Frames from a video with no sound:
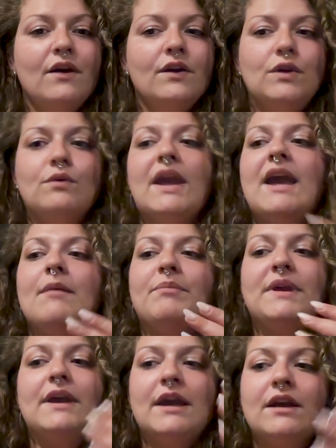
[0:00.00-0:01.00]
You can't
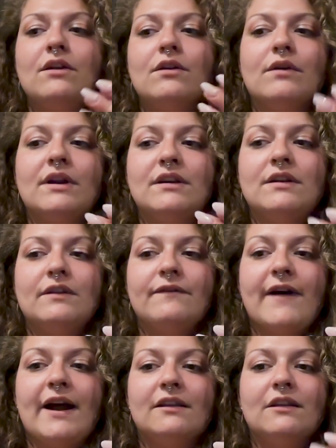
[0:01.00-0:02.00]
be ignorant to the
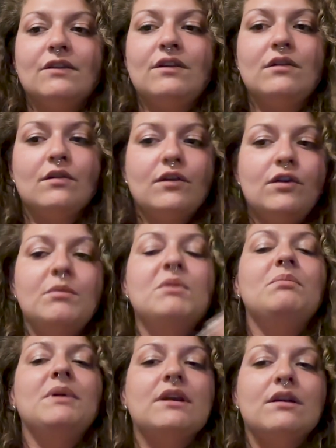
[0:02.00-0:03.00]
fact that these are human
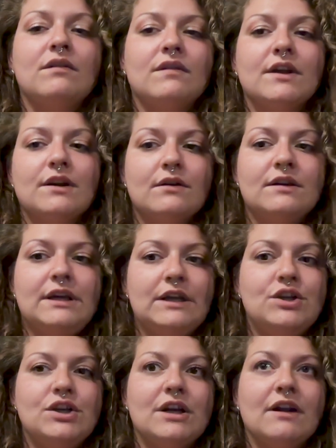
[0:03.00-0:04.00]
beings that you're
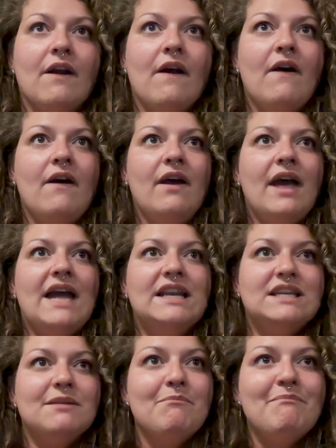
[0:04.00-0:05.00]
teaching
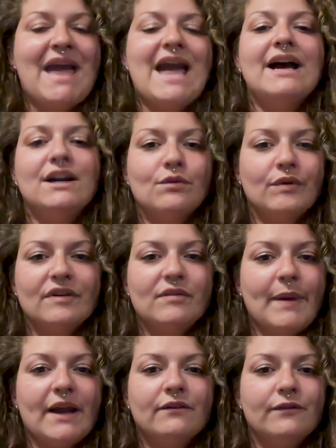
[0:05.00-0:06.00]
and demand
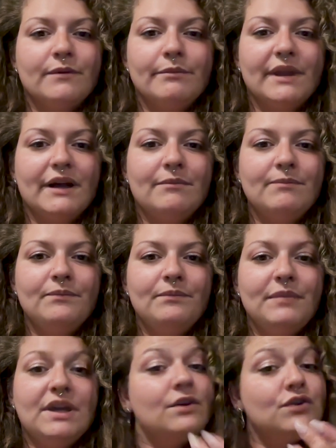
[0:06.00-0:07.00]
respect from them,
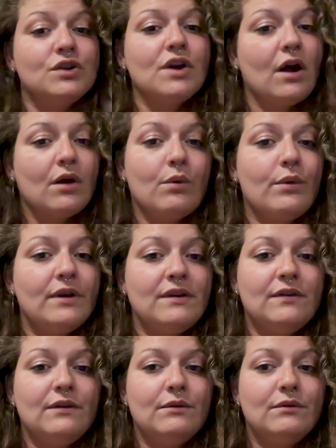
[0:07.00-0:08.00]
because you're not going
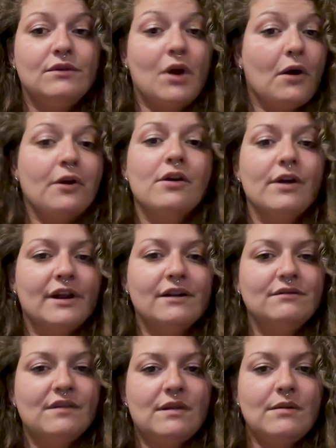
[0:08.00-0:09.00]
to garner it,
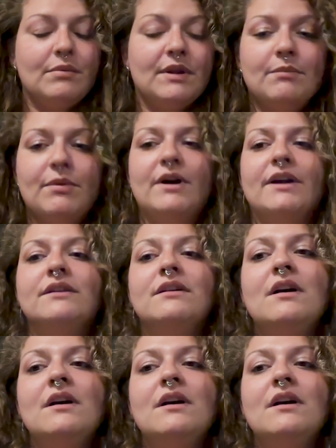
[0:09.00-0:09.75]
simply put.